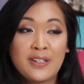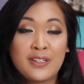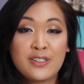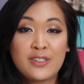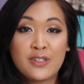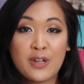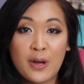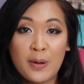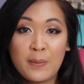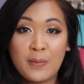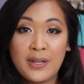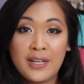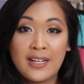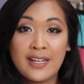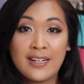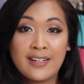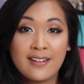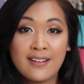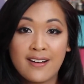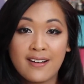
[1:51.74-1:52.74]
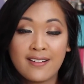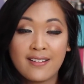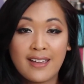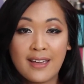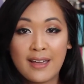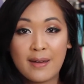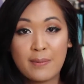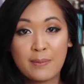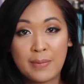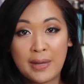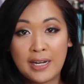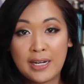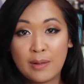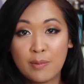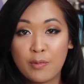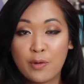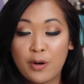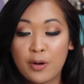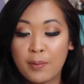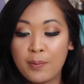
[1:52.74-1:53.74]
stop me and not get any
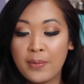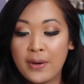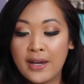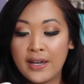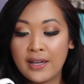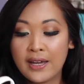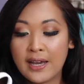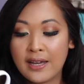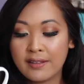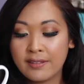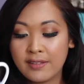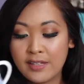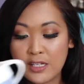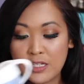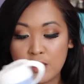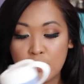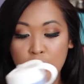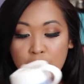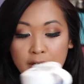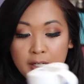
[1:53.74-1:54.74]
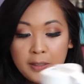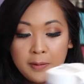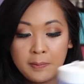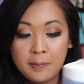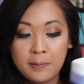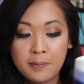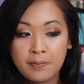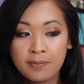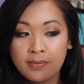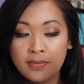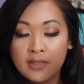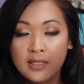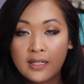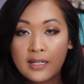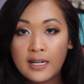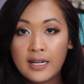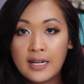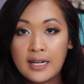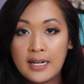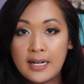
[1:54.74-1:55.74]
more, but this one
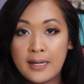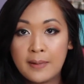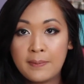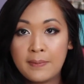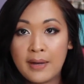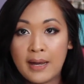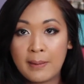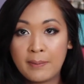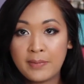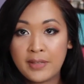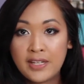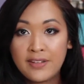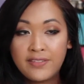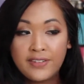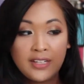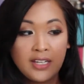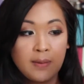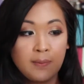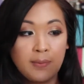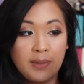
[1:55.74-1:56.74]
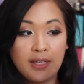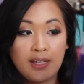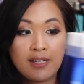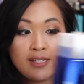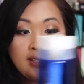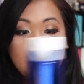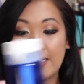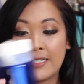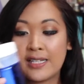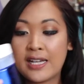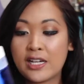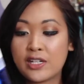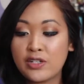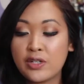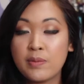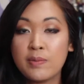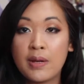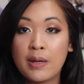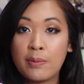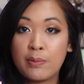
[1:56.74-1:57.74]
I'm loving it because it's
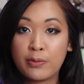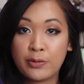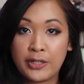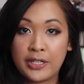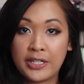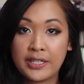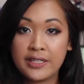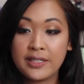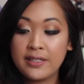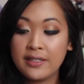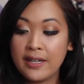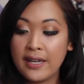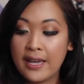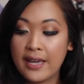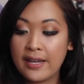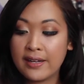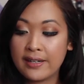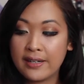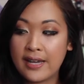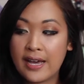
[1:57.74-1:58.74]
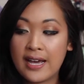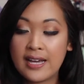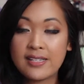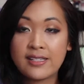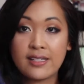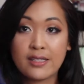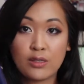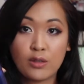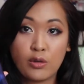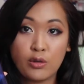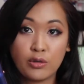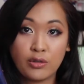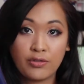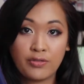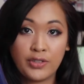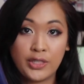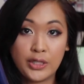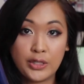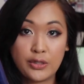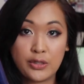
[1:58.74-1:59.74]
actually by Brita and it has its own
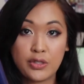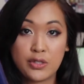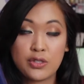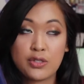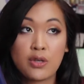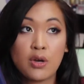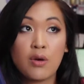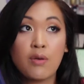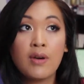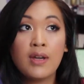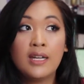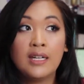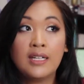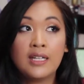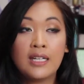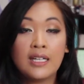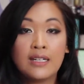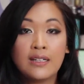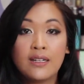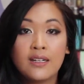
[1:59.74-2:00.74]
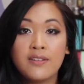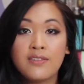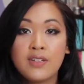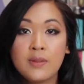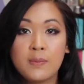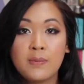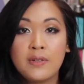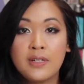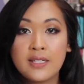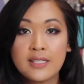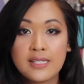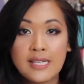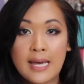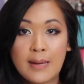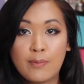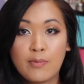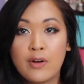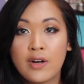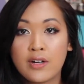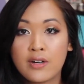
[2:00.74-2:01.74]
filter. So if you put
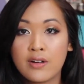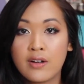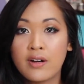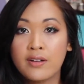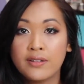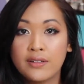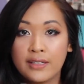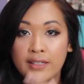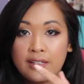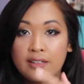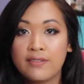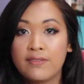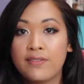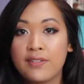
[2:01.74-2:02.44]
tap water on, like it